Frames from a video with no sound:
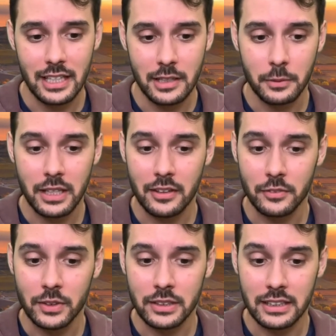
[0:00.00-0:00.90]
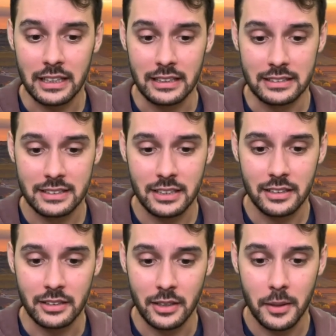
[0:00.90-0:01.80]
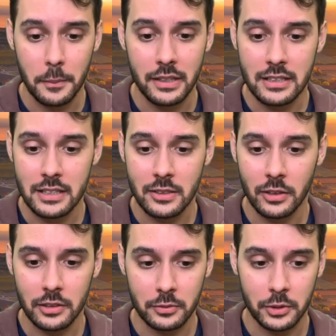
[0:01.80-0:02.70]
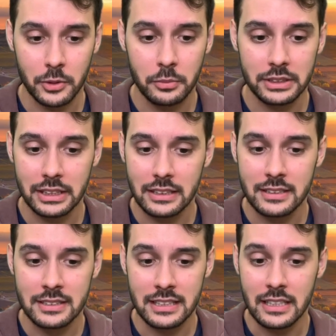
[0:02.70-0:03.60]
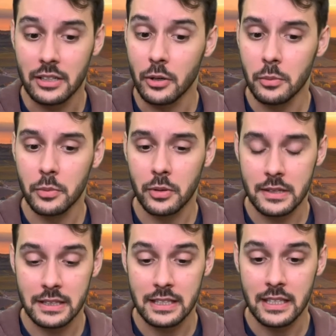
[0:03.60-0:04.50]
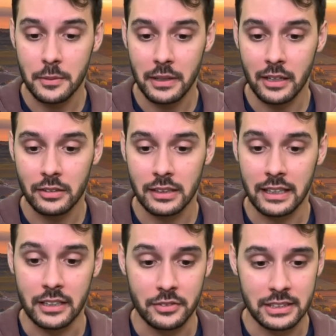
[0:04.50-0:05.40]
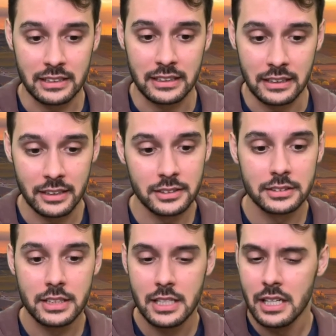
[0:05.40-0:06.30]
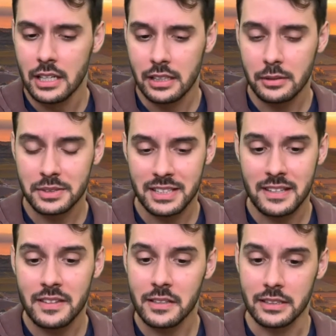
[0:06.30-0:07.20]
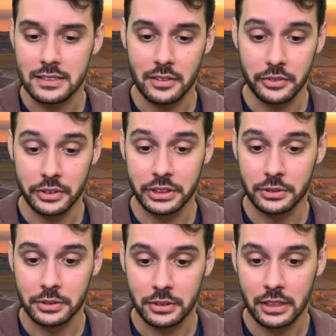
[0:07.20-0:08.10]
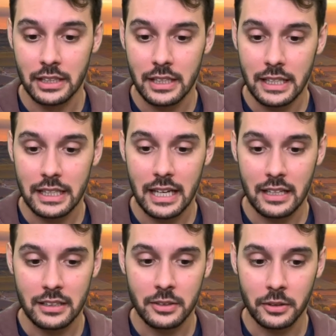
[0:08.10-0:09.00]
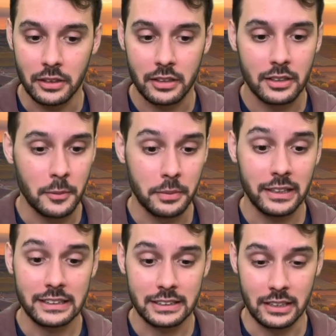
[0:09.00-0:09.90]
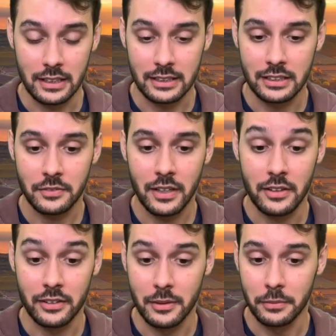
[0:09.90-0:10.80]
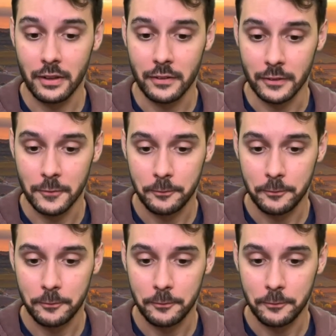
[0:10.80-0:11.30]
and would have looked at his tongue, but in the dark room she could see no more than the dim outline of his head. He was the thinnest of her children, and had a dark complexion like his father and brother.